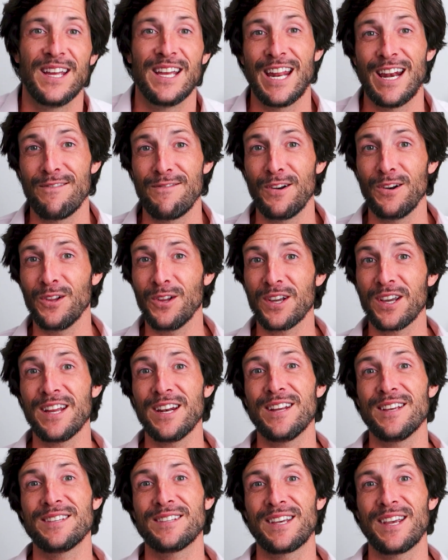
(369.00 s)
And if you're looking
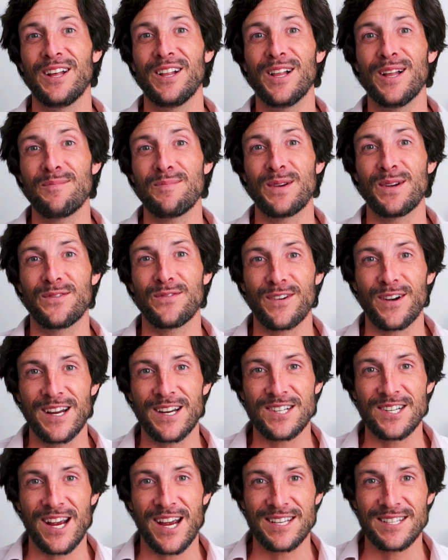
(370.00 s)
to scale up your
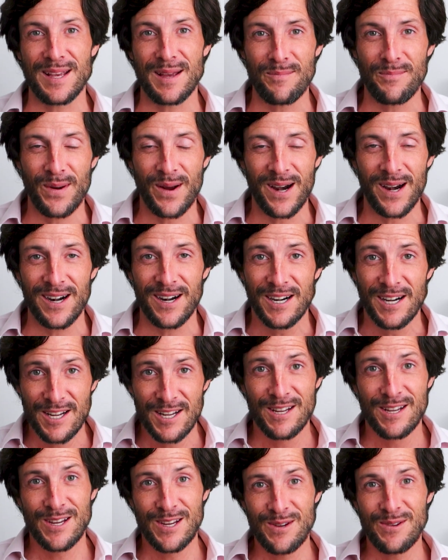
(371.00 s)
franchise empire,
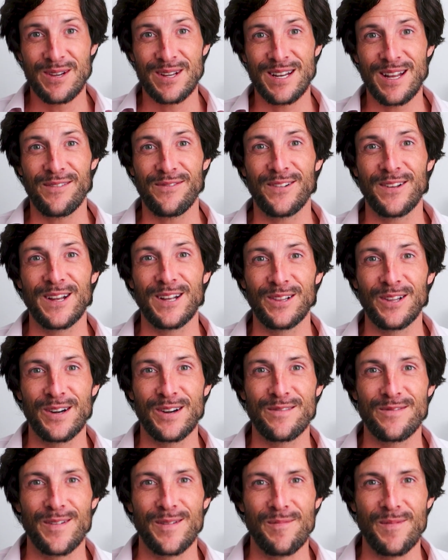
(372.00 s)
you can definitely
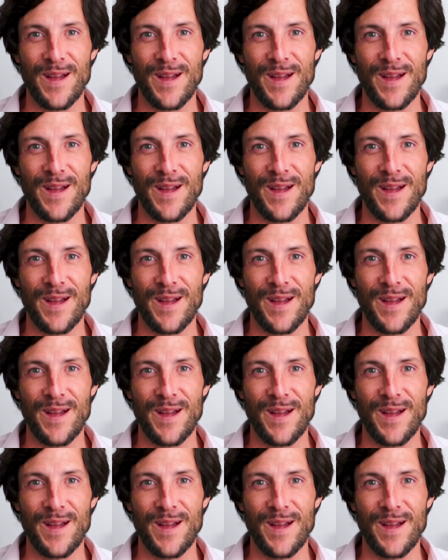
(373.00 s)
learn from